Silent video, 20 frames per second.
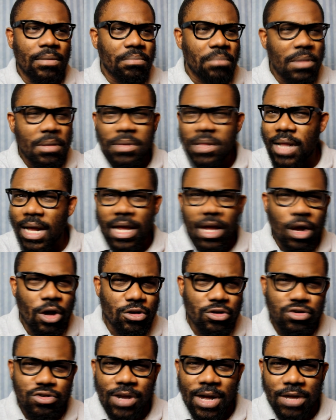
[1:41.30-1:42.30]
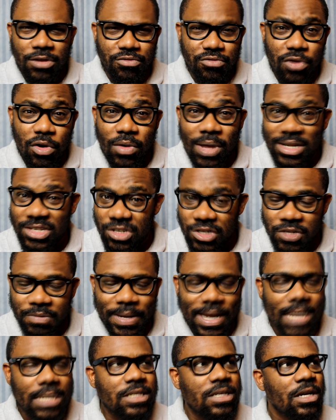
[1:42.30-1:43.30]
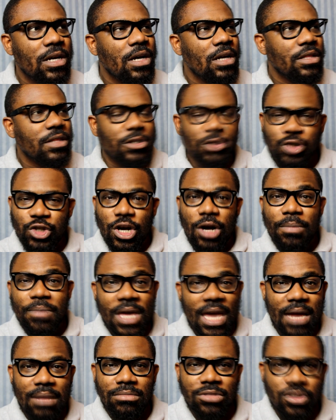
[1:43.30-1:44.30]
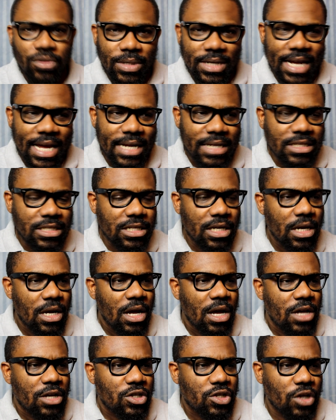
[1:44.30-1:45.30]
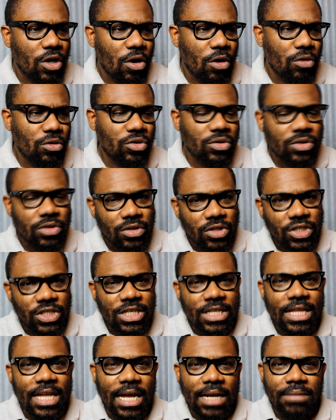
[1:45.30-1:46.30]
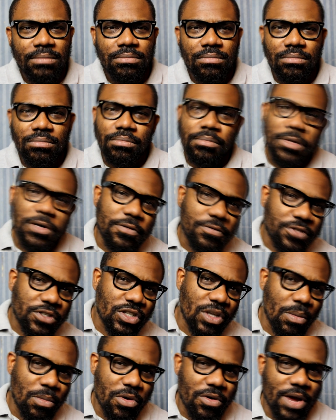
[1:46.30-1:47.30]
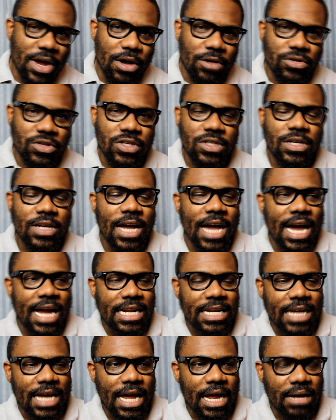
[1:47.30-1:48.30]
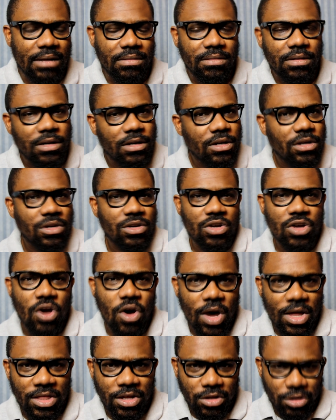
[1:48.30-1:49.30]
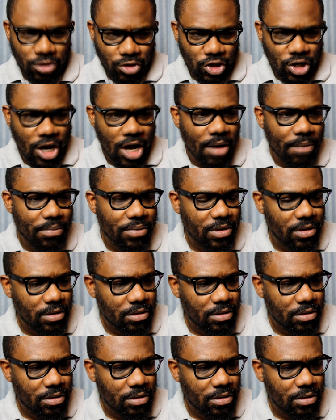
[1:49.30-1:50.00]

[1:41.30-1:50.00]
maybe like a contract role, I suspect. The job came to an end, so she then moved somewhere else and then got another job.